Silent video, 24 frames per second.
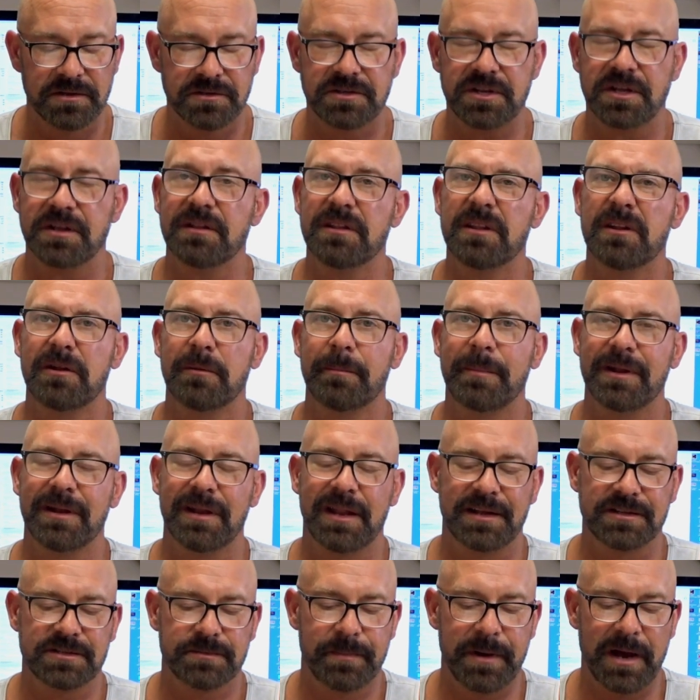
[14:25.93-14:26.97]
a little bit
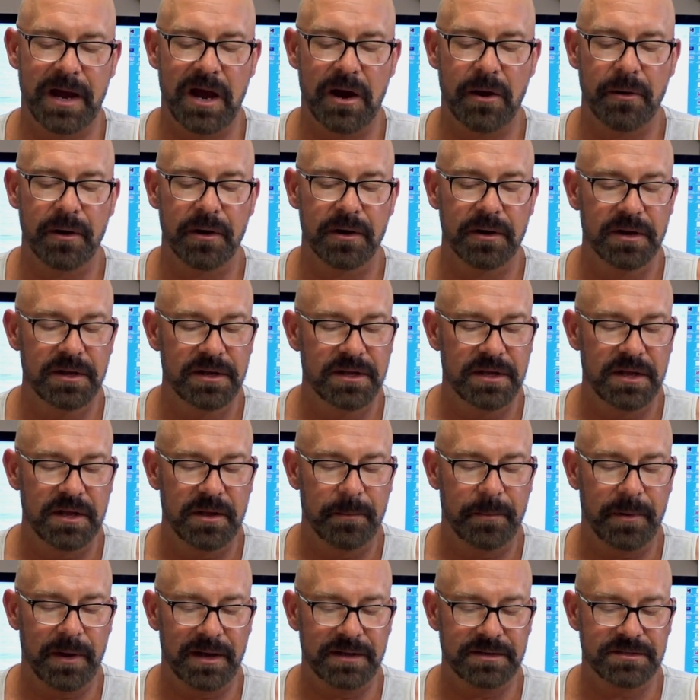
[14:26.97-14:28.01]
less power,
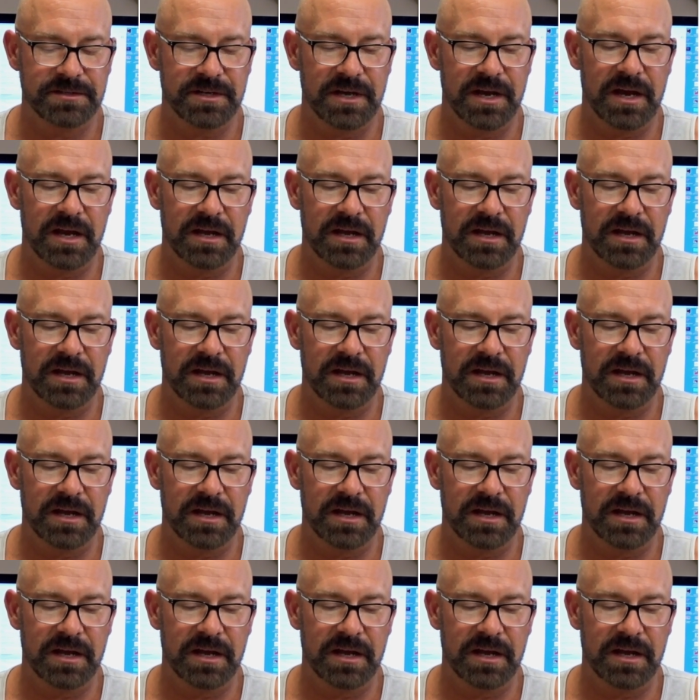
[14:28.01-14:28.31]
but